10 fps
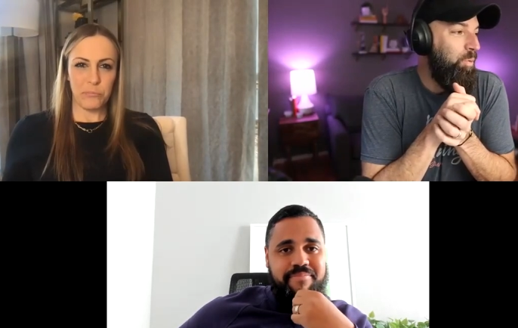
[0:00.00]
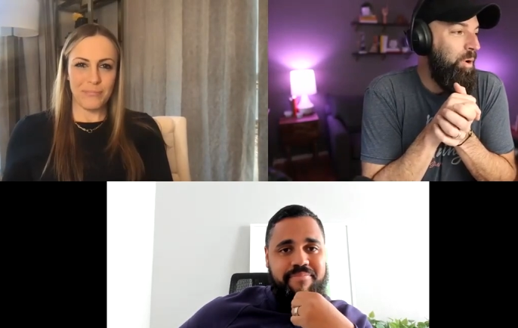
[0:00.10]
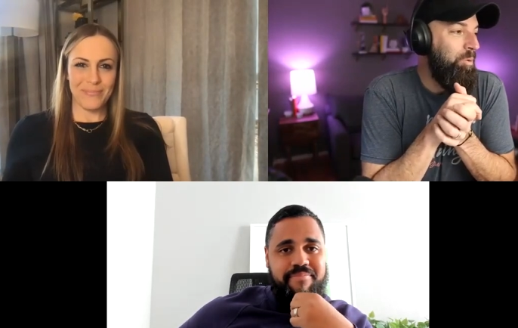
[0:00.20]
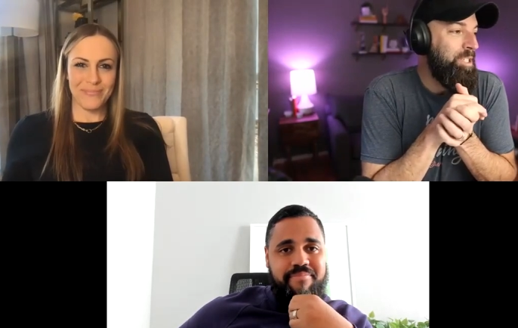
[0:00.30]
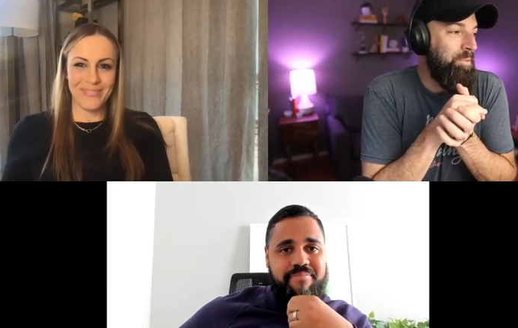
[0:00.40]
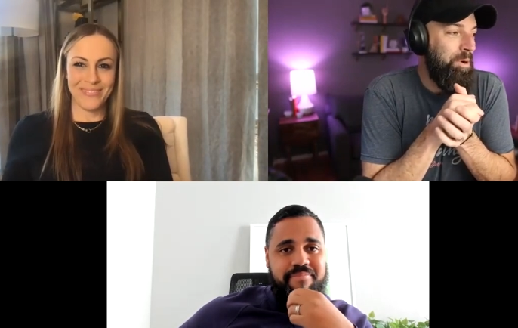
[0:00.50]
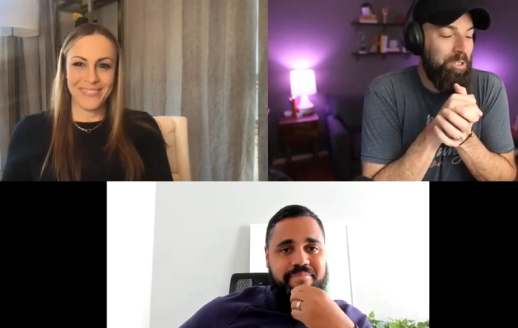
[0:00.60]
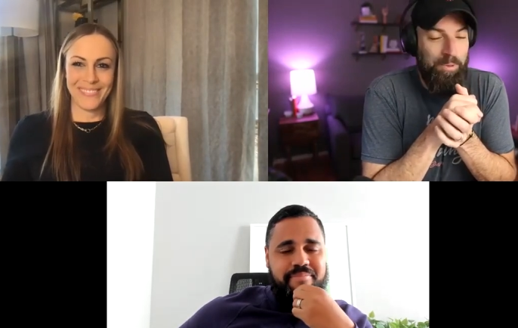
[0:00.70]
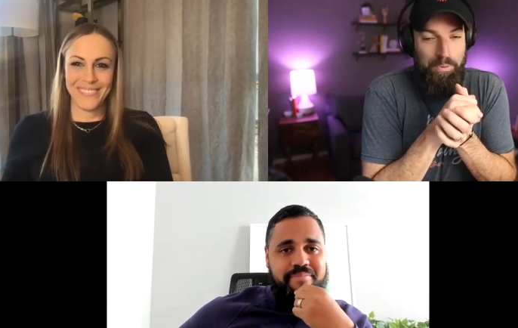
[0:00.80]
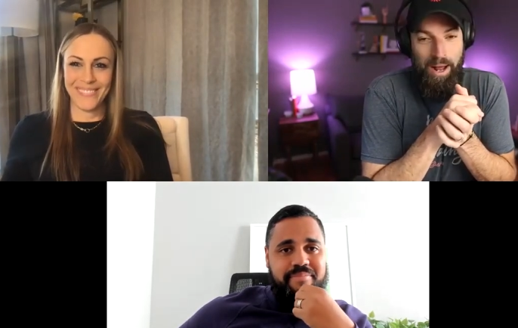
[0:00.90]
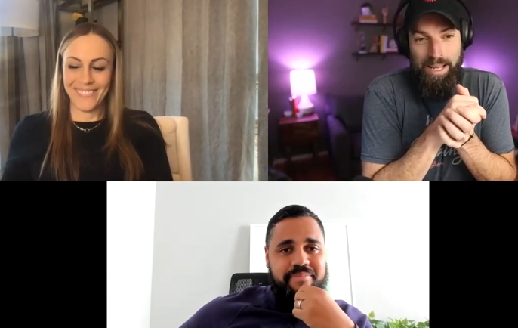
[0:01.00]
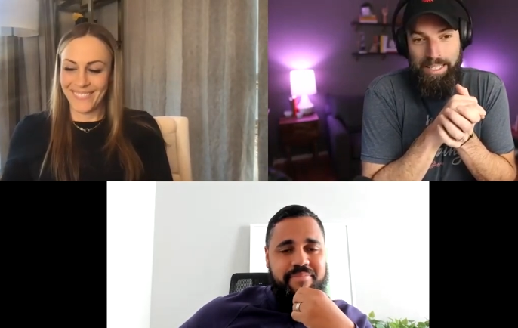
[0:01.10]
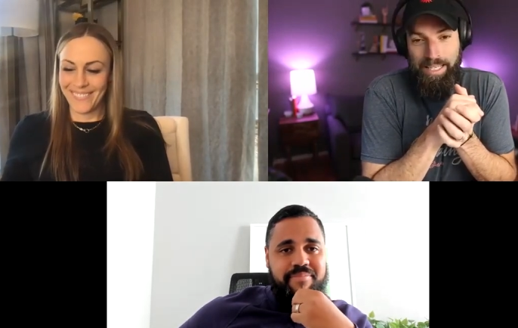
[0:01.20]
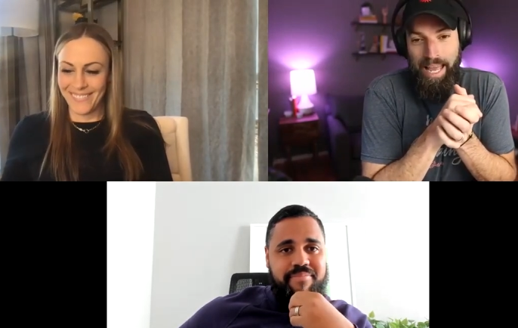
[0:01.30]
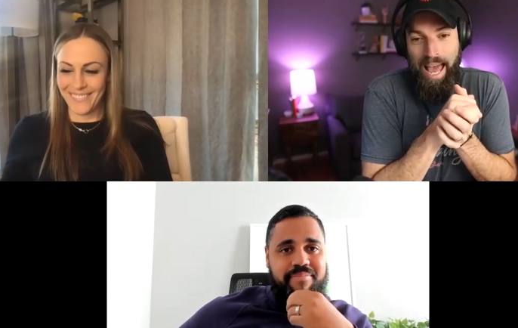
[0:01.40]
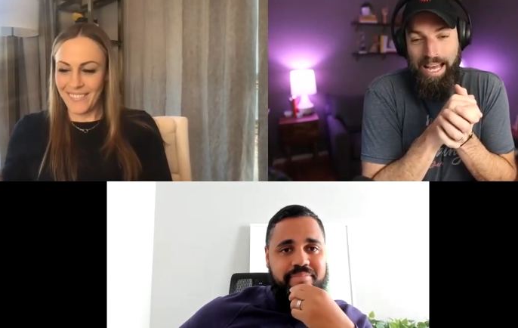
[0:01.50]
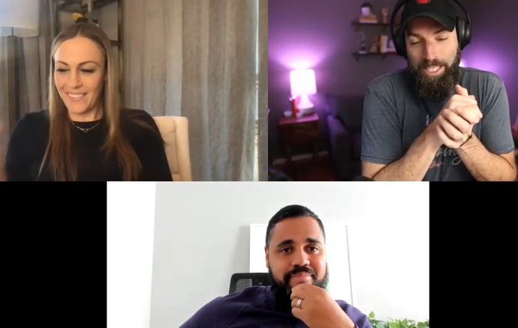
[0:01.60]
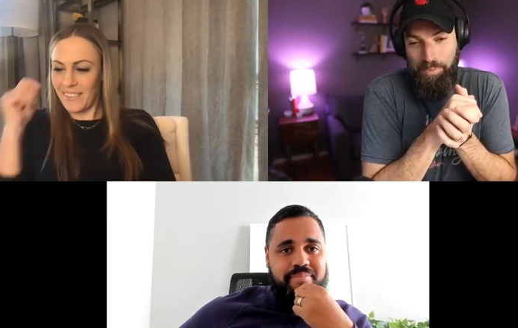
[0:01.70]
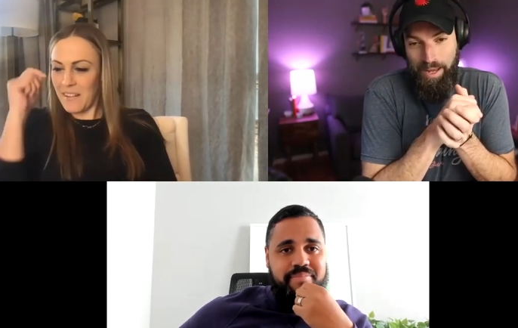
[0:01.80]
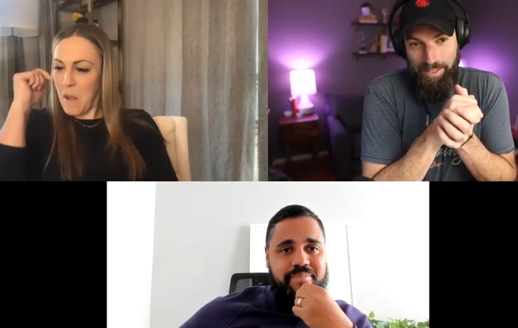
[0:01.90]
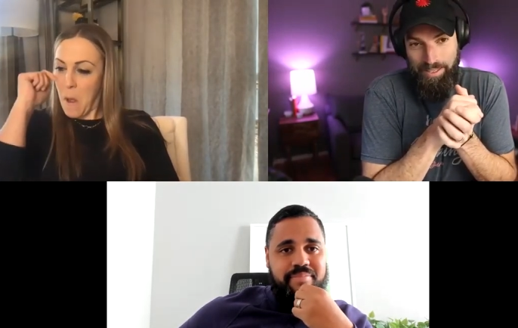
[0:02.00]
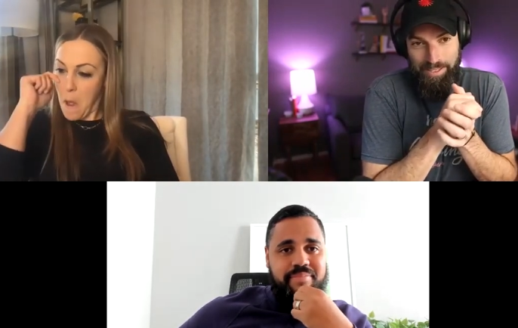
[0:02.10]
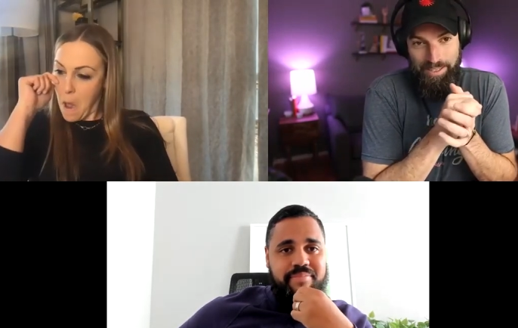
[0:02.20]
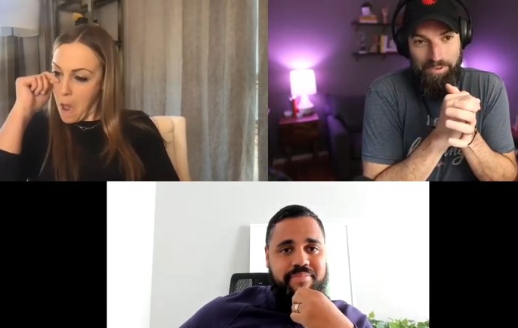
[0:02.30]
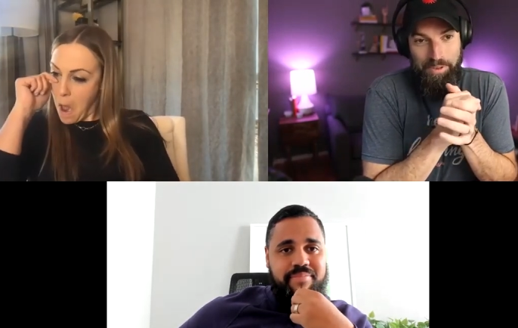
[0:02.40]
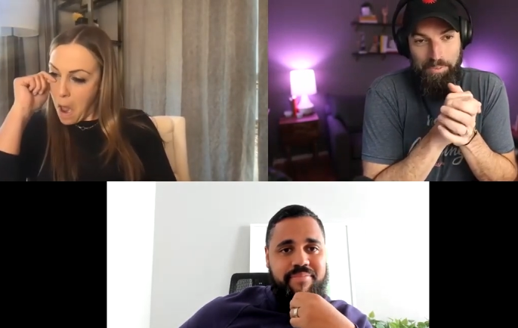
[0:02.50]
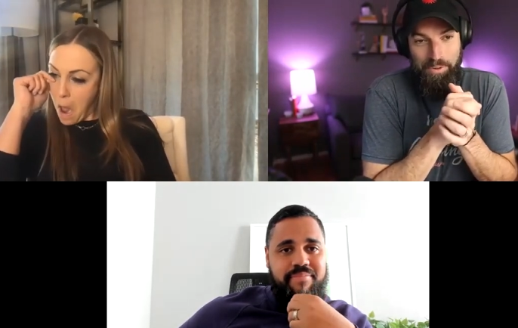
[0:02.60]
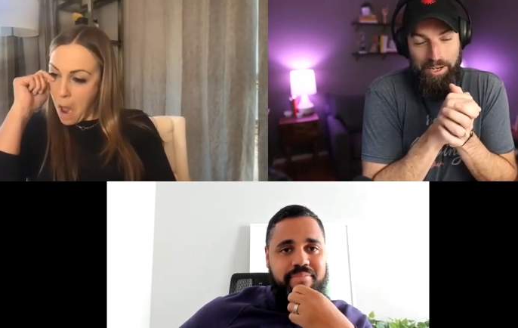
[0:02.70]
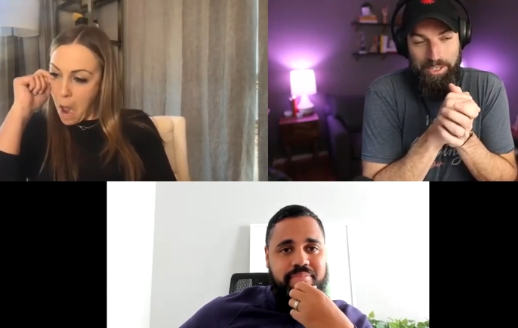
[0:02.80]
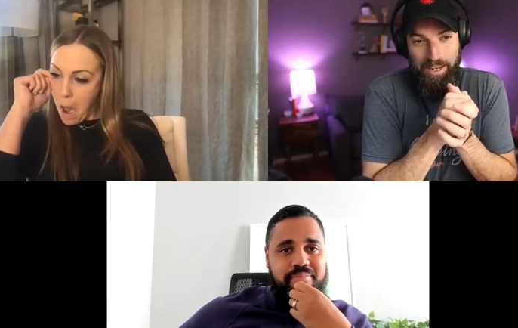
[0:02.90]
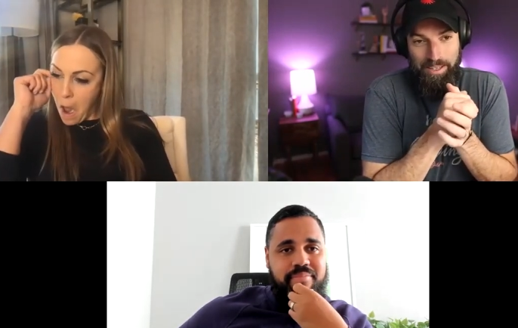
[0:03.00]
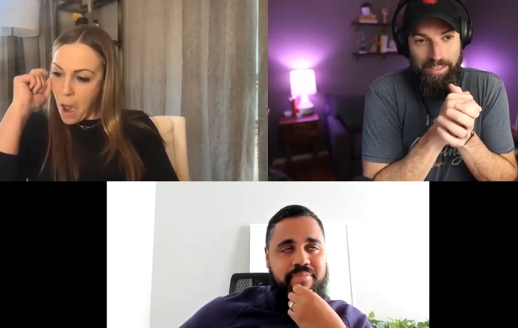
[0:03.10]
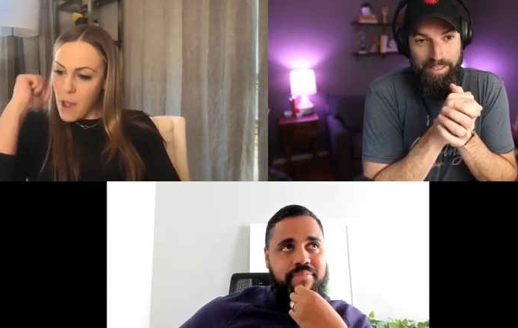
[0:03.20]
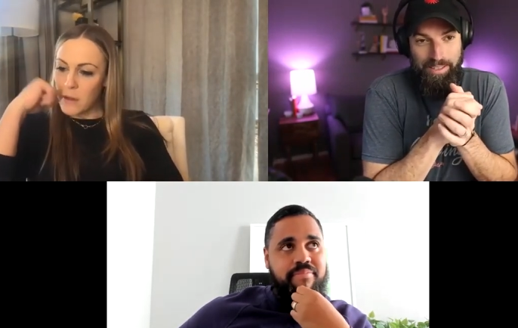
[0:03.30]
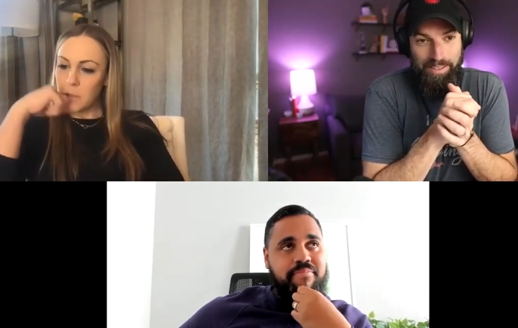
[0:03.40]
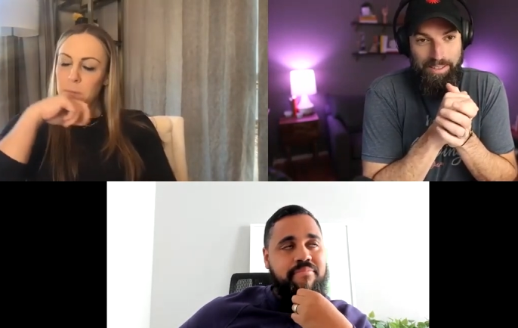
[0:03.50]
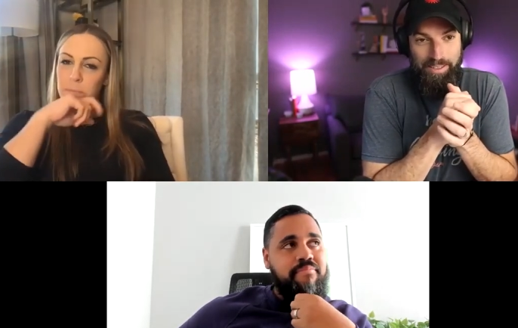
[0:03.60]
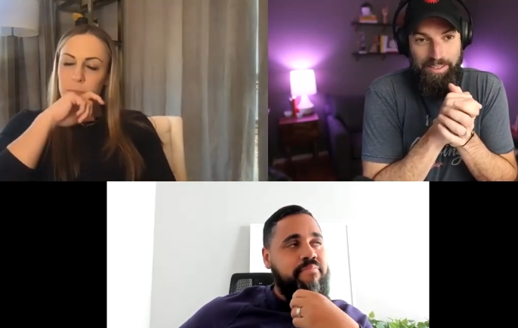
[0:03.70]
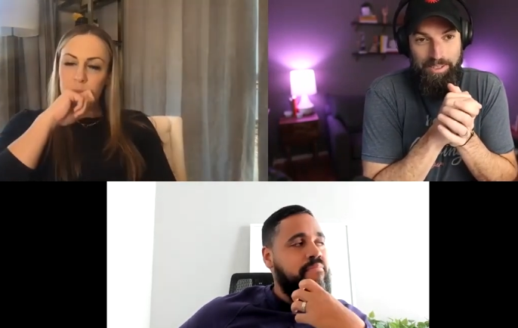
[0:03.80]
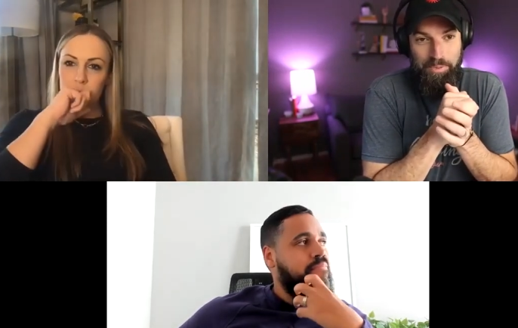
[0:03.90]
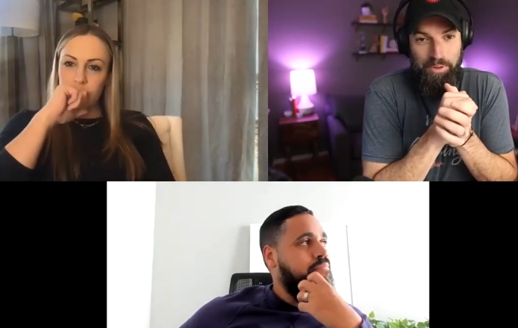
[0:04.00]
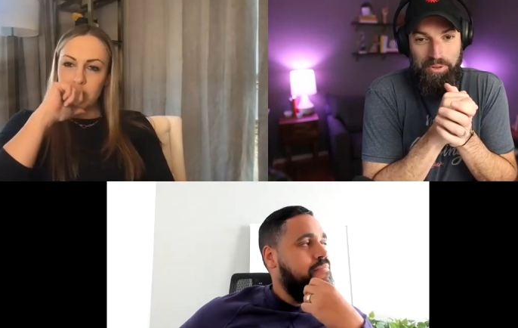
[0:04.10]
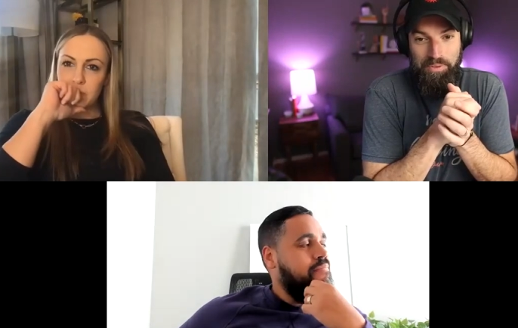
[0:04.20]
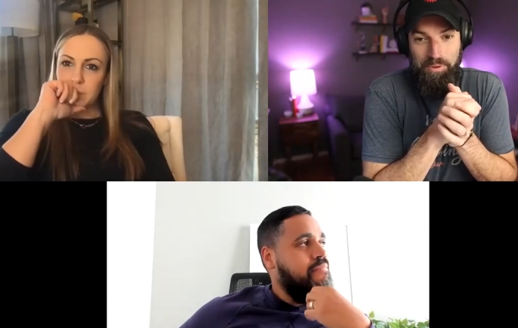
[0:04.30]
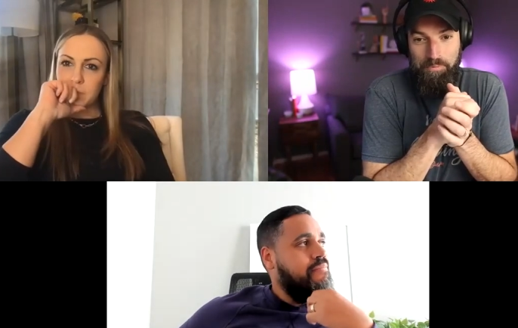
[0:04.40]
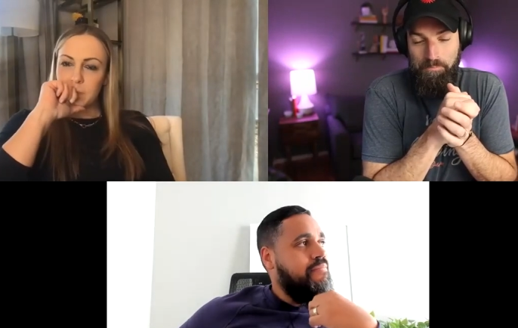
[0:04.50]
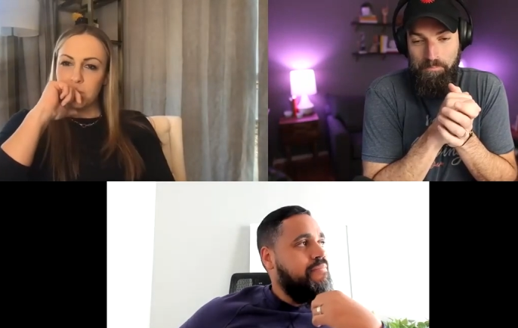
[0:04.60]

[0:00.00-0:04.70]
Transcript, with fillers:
Speaker 1: What was the most surprising aspect of the project to both of you?